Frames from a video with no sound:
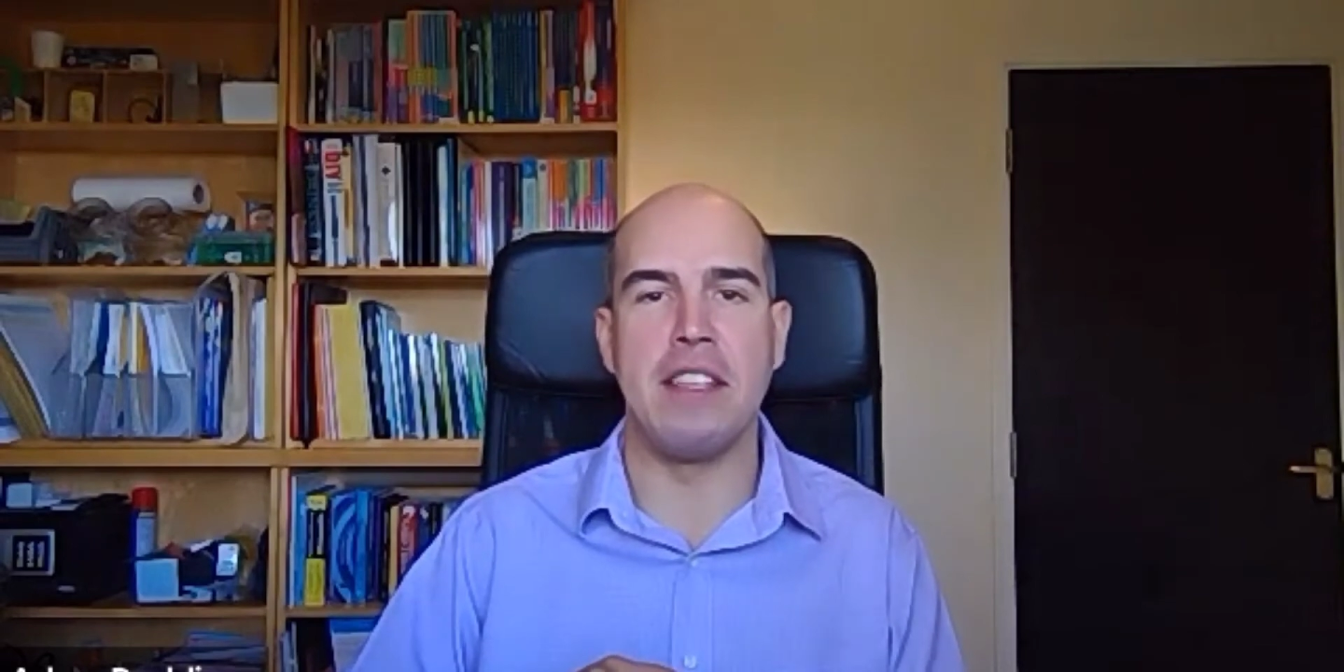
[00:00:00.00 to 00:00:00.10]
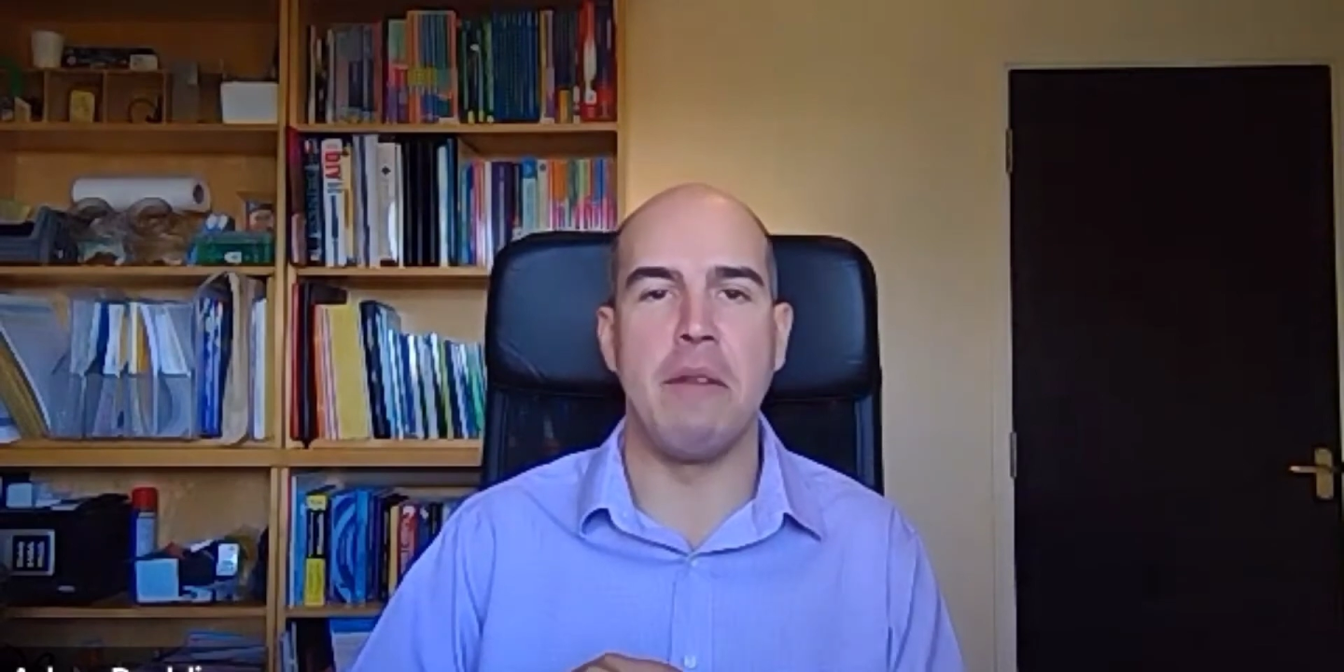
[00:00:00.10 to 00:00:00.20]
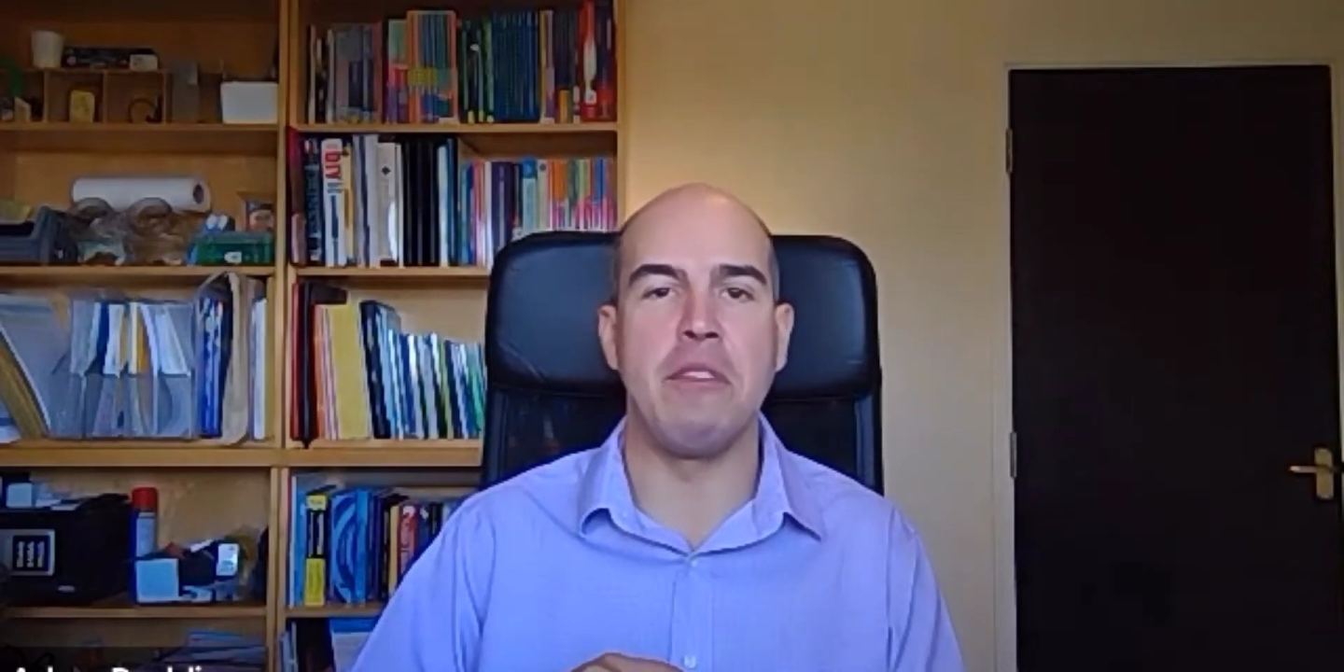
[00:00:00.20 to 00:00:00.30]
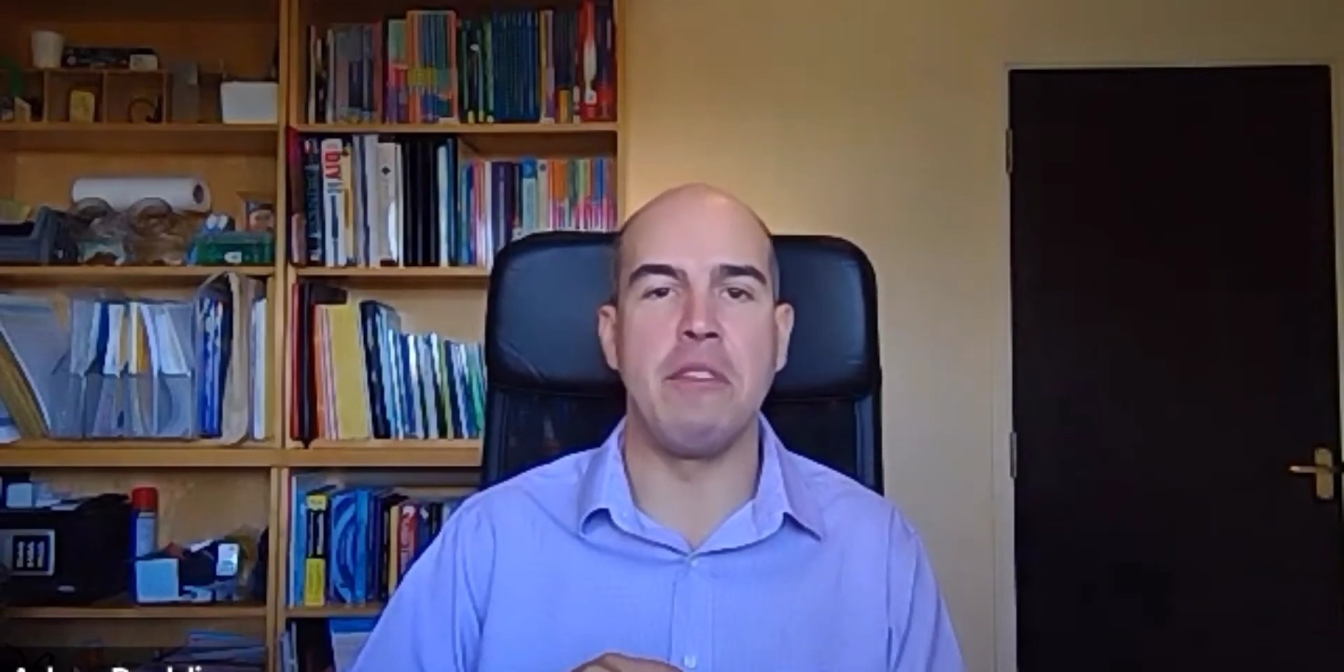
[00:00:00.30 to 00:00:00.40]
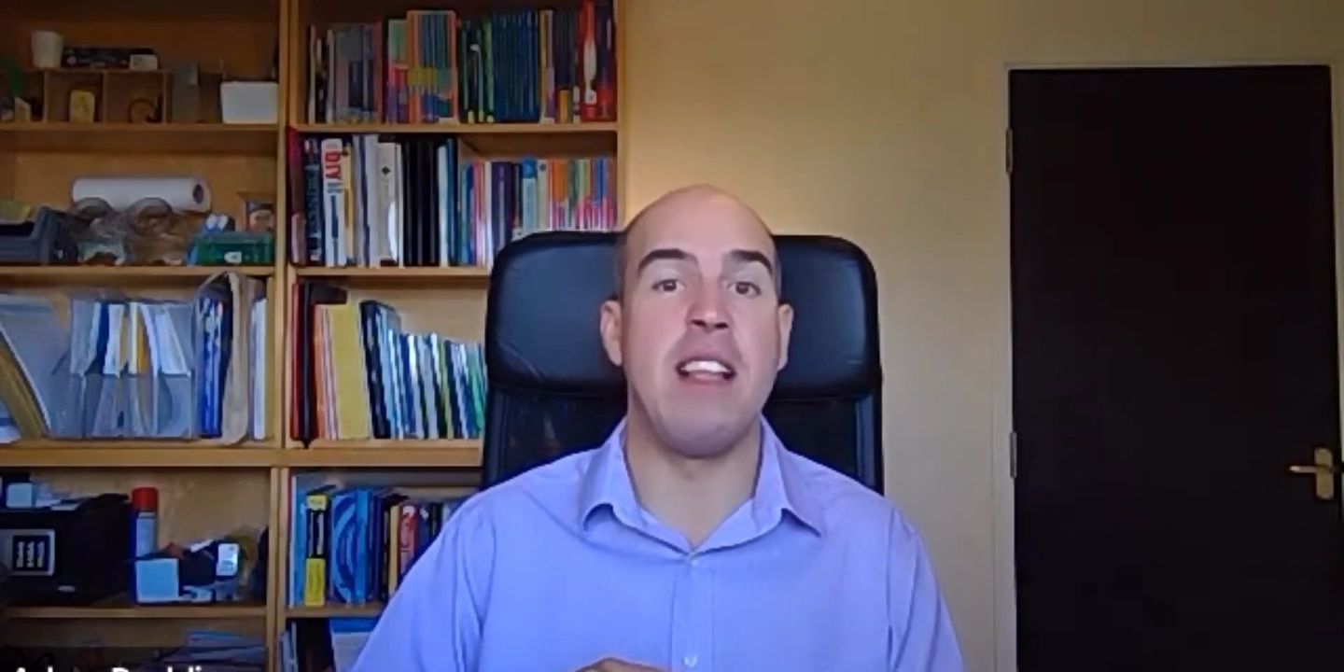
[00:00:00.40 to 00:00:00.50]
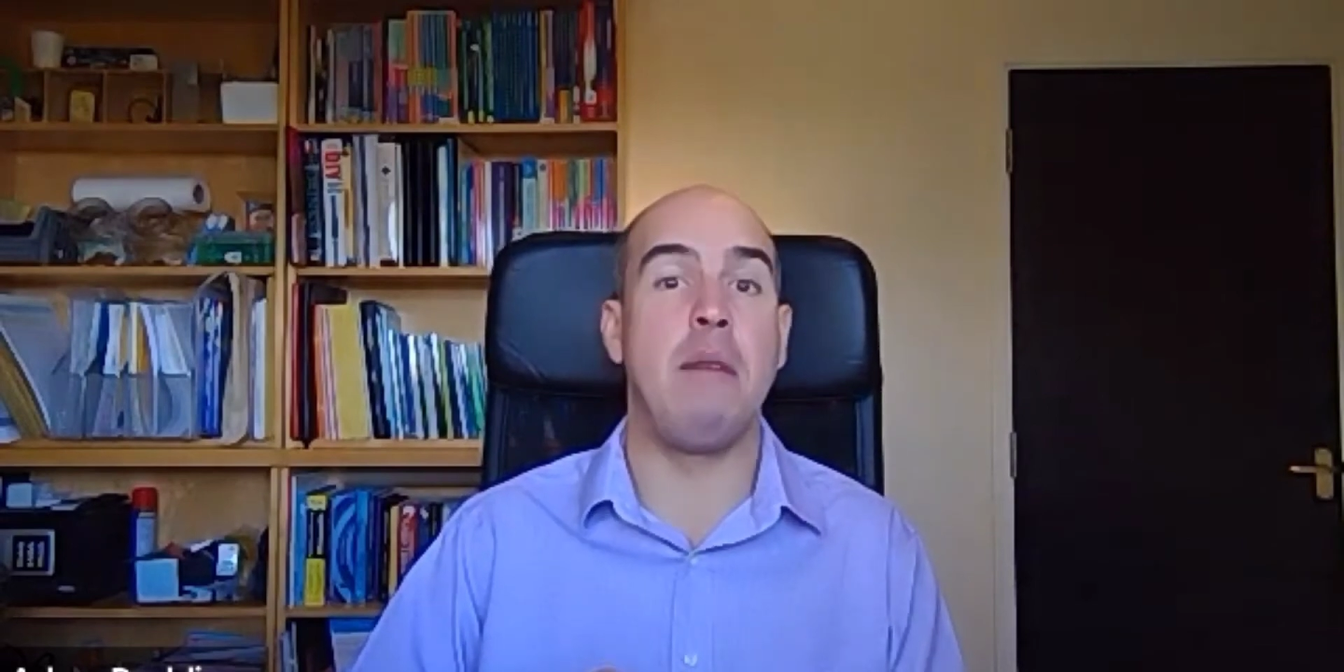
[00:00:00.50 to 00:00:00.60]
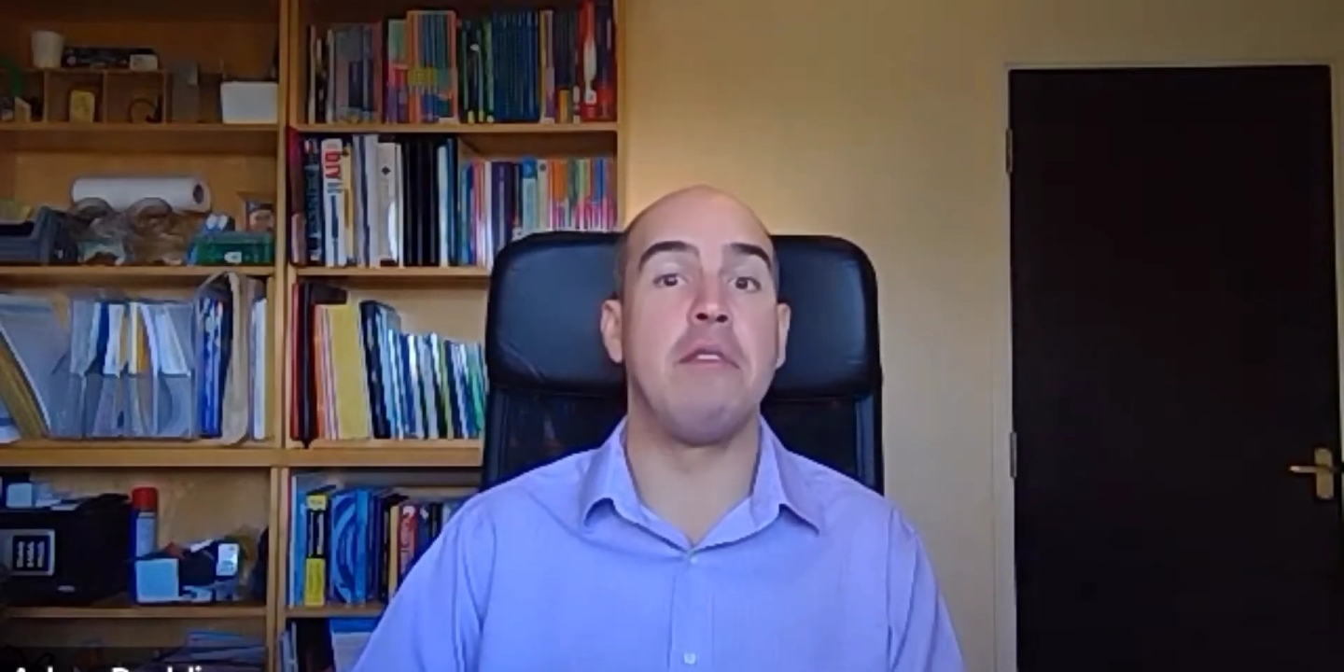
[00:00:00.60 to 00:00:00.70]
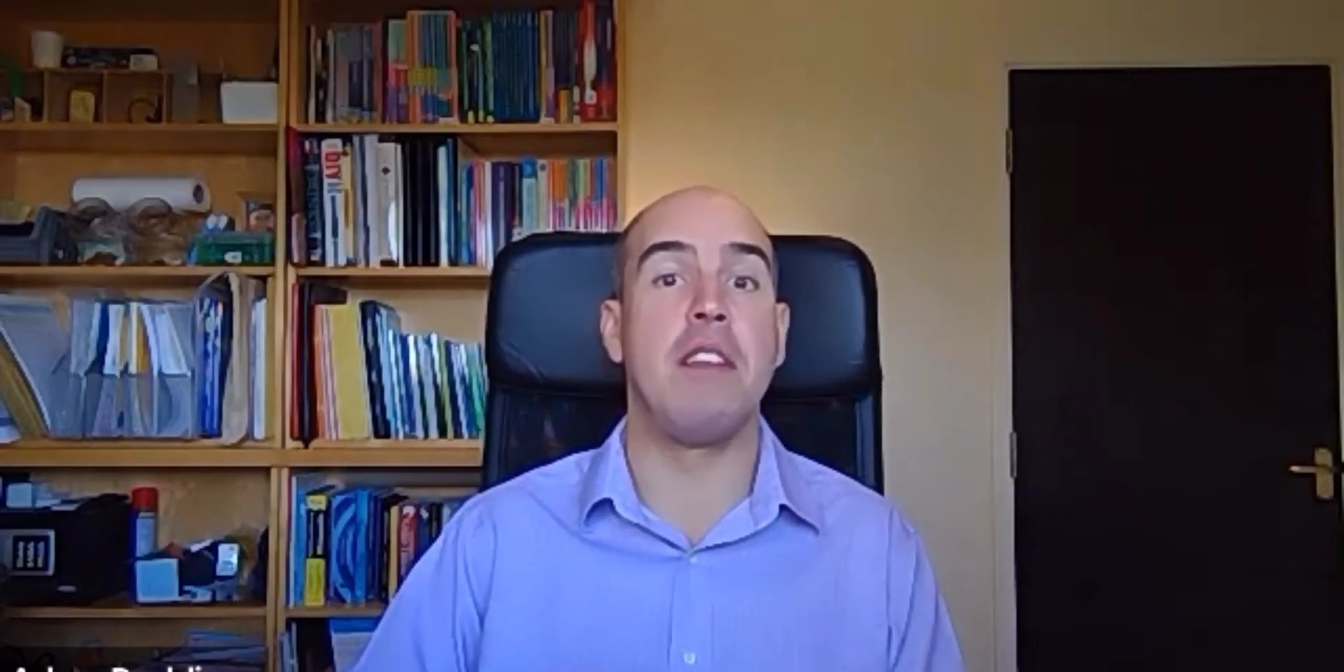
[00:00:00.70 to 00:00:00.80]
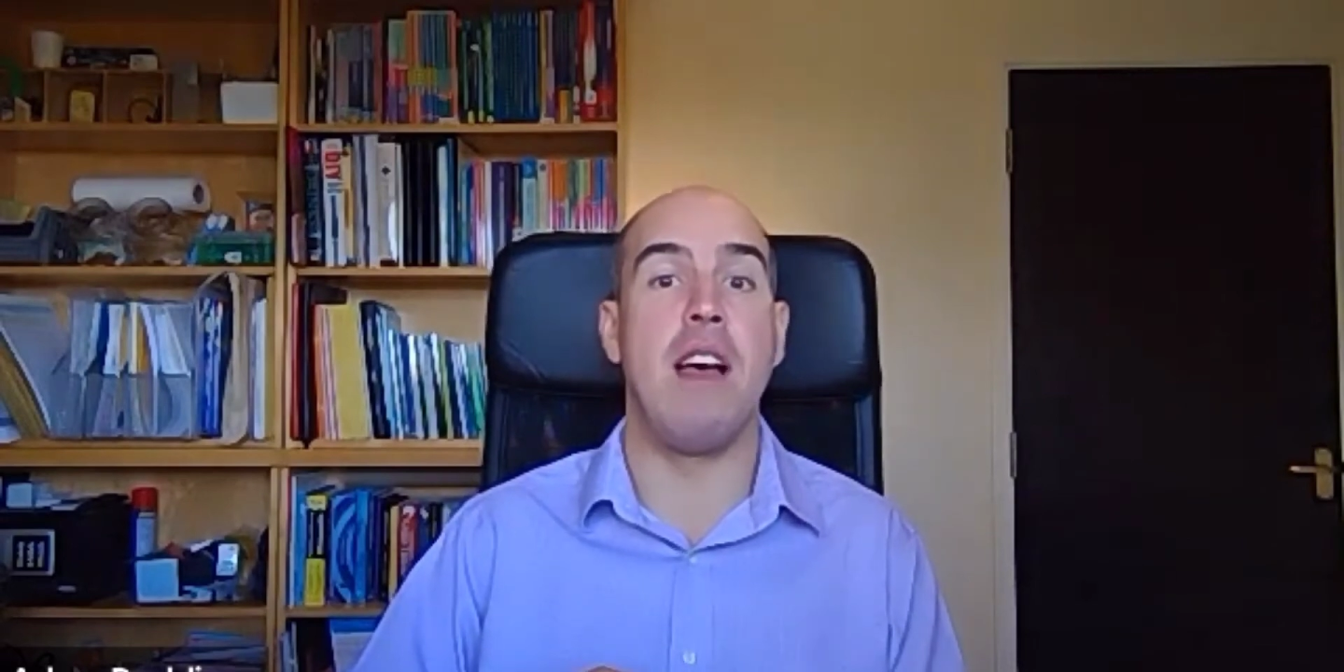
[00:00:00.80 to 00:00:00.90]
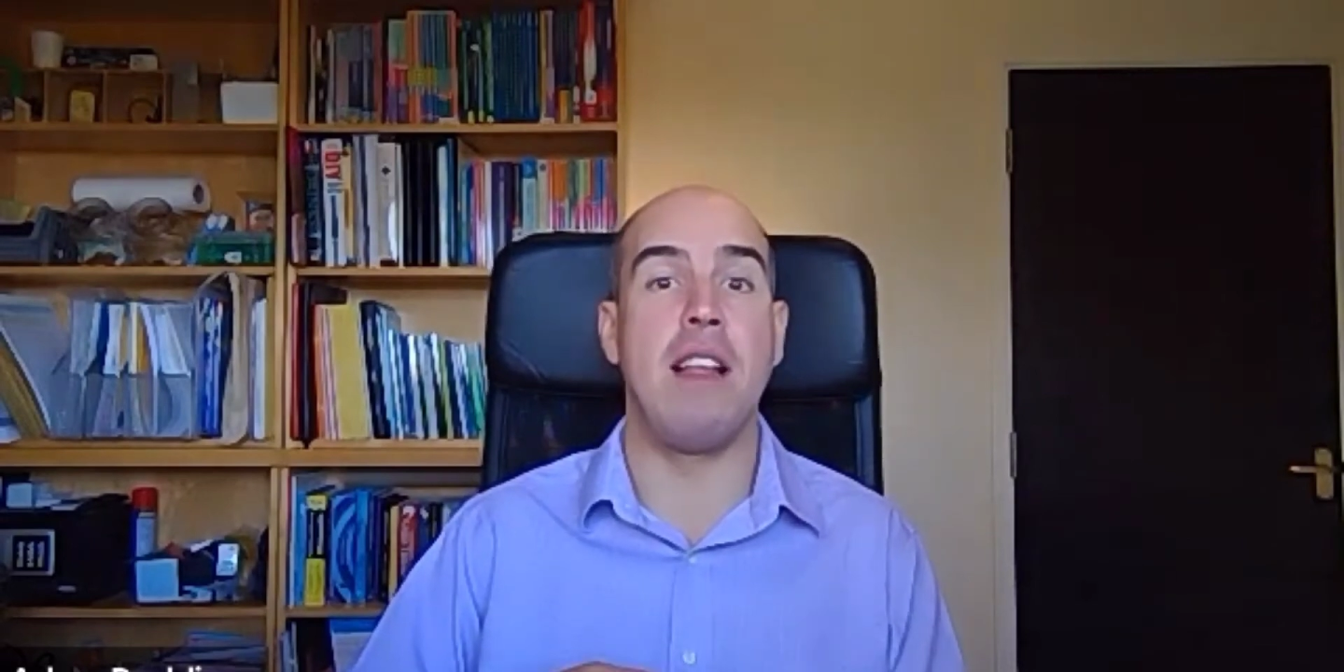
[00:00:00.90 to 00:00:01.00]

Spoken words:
I would say that was at